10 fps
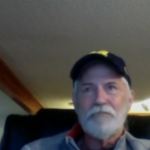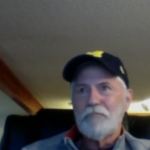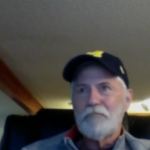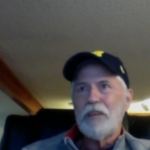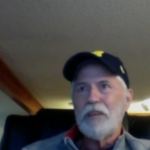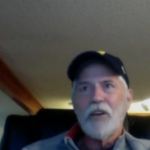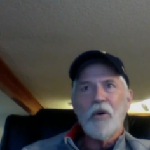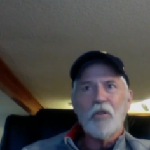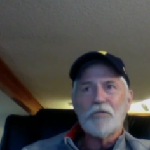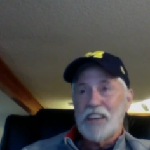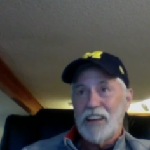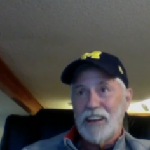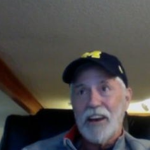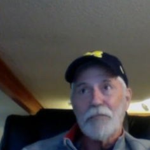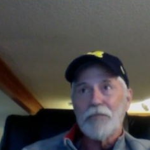big old tin
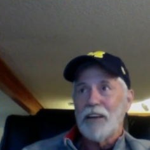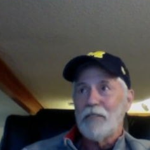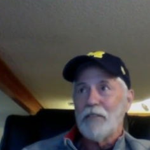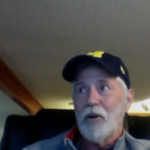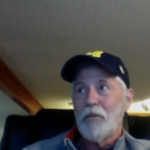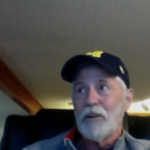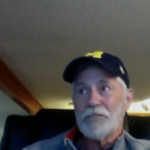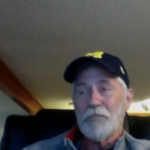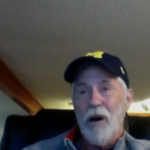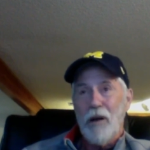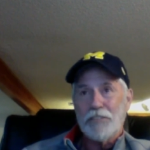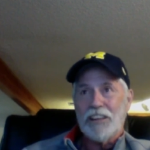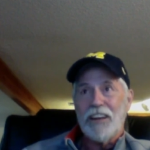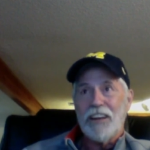airplane with a whole bunch of bombs in it.